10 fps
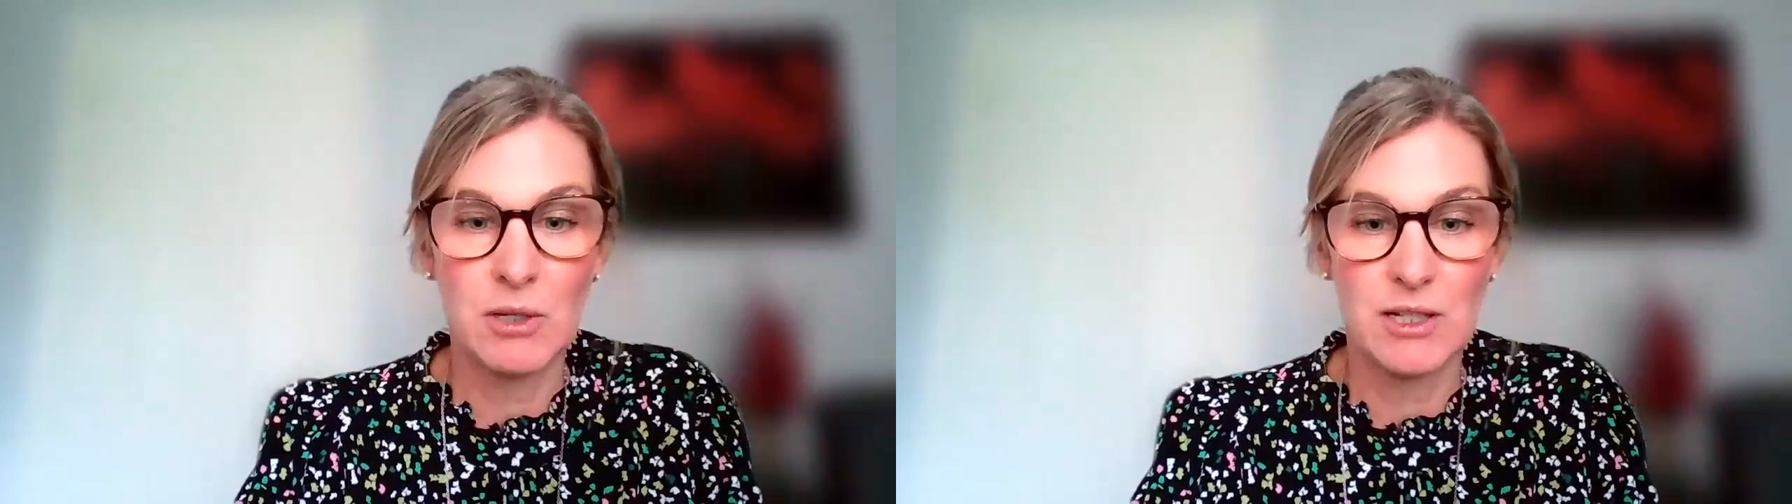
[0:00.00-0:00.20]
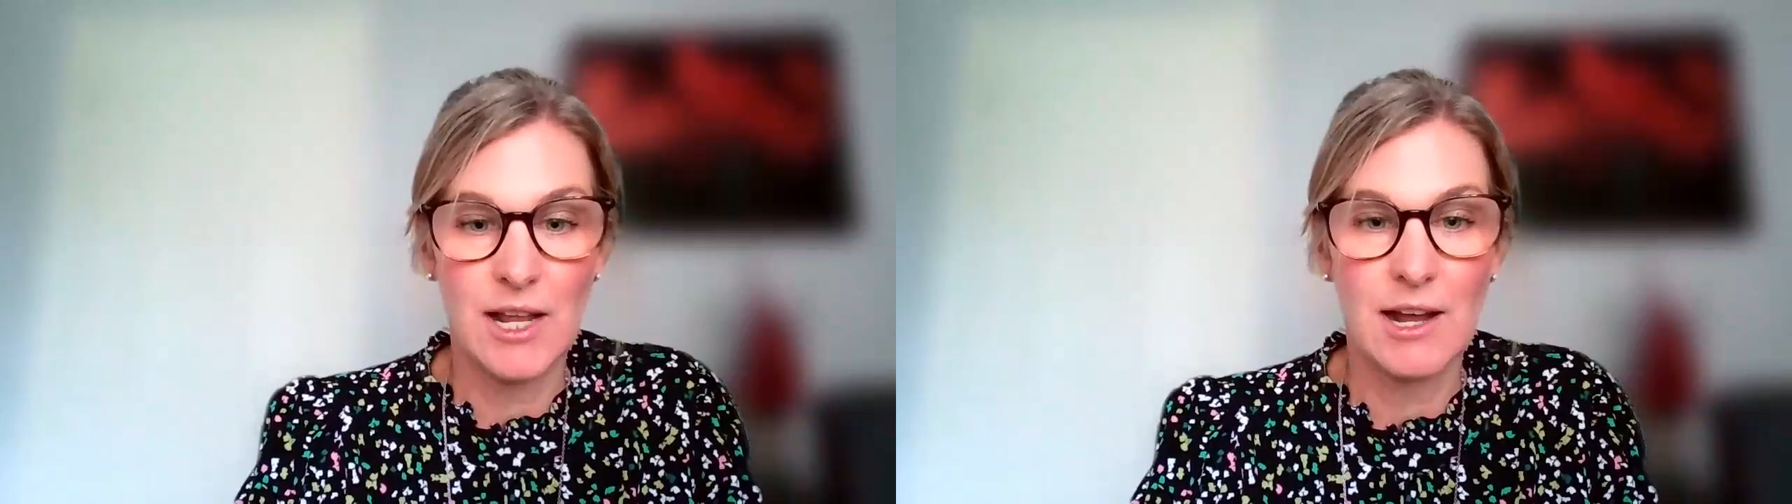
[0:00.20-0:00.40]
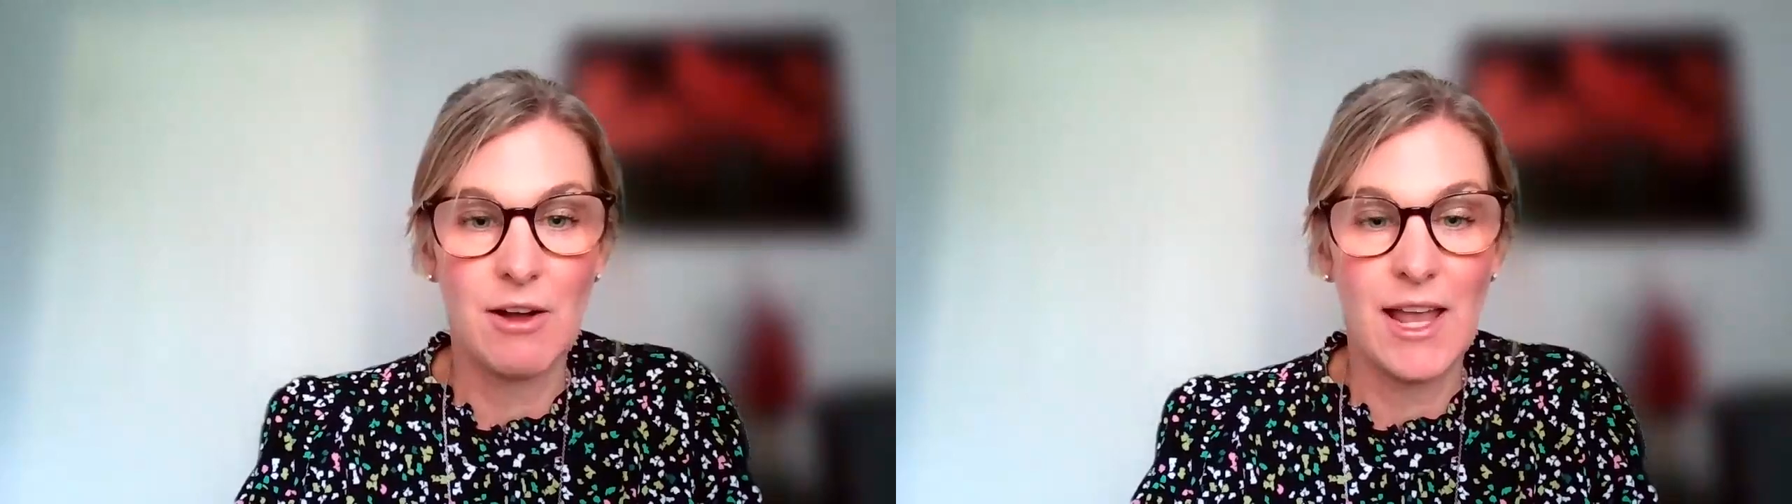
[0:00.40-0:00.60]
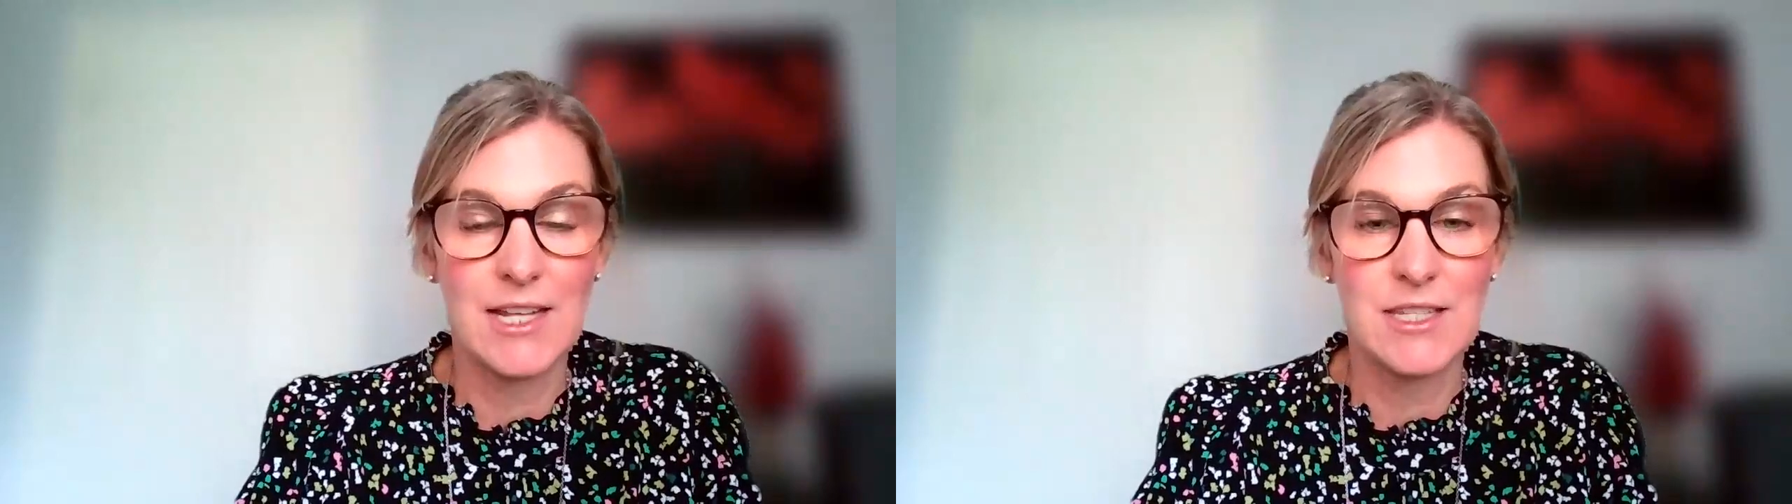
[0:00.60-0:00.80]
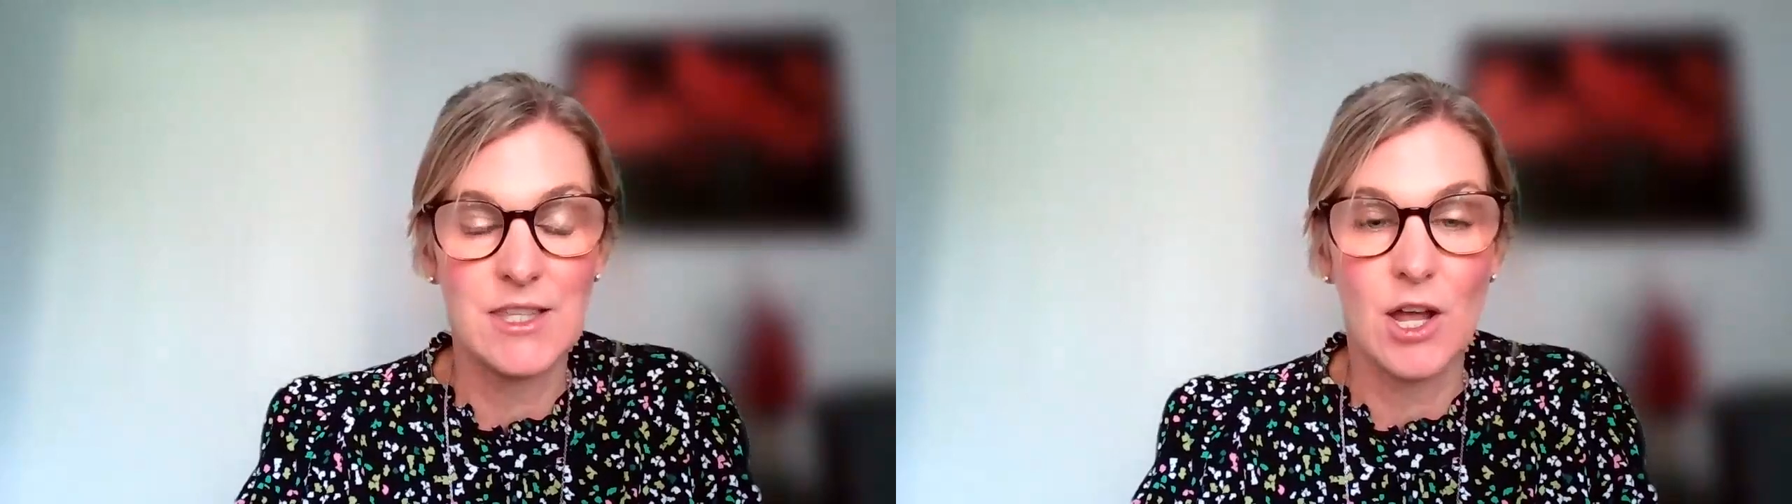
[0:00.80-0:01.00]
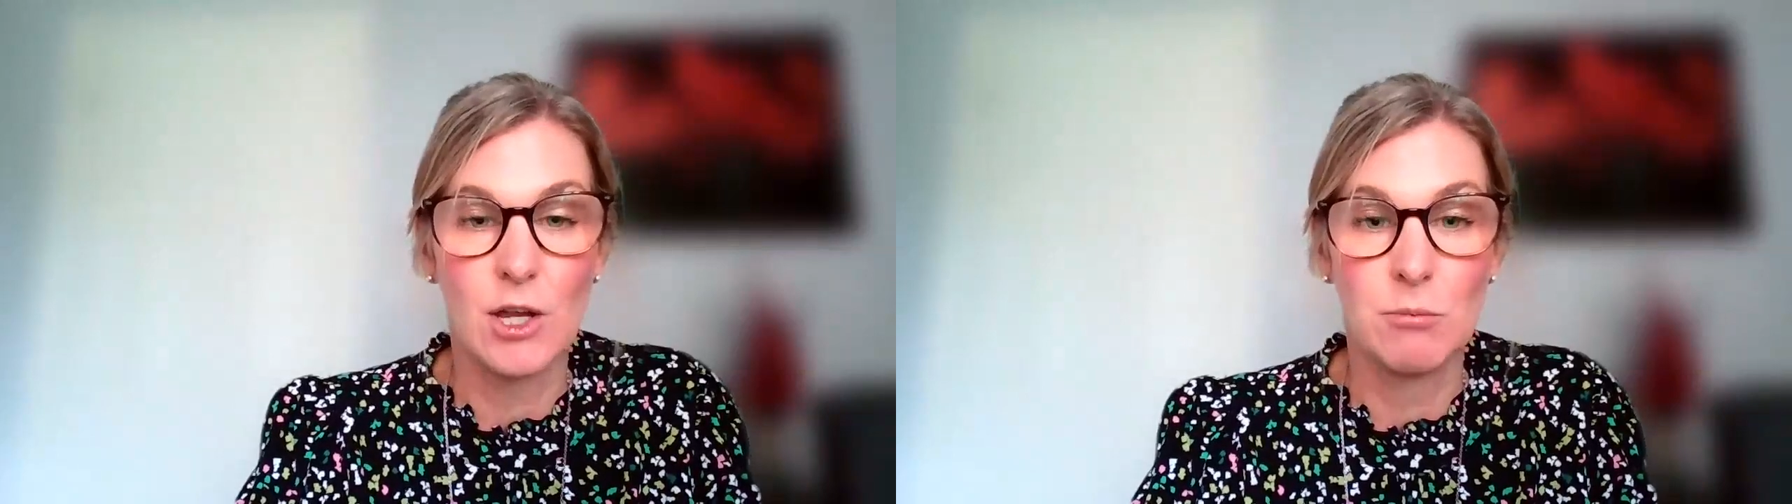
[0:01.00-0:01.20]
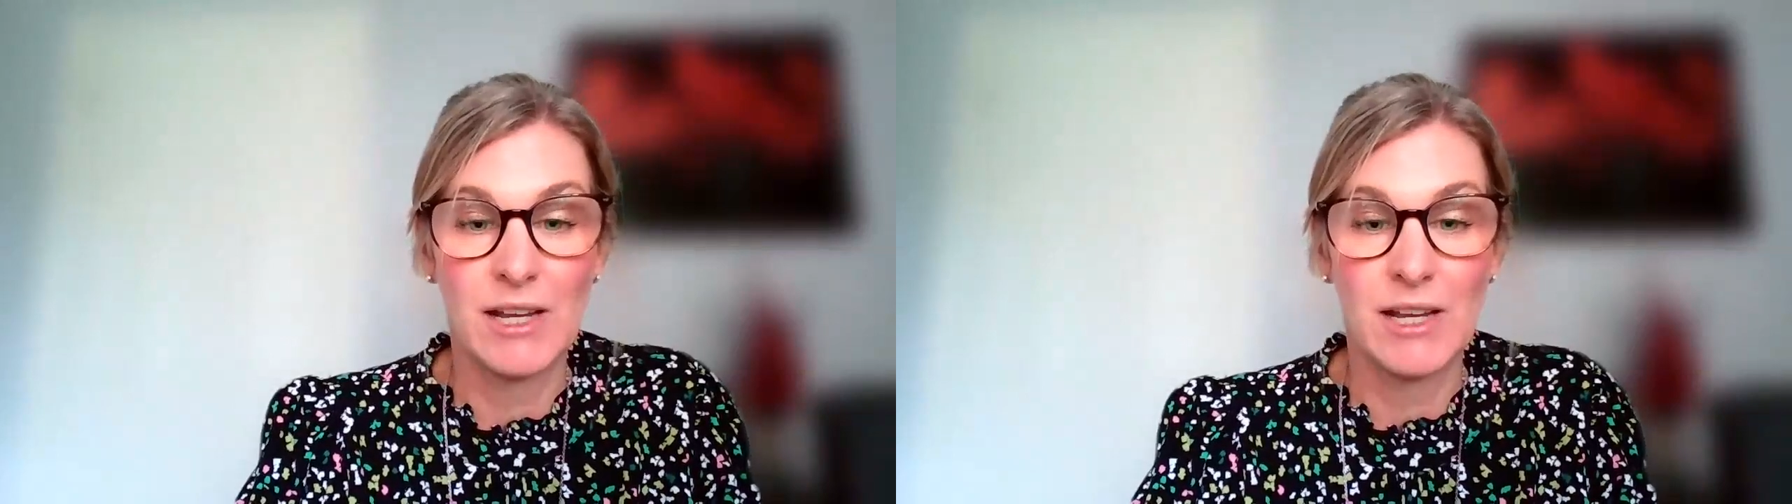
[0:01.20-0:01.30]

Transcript: but now heads the home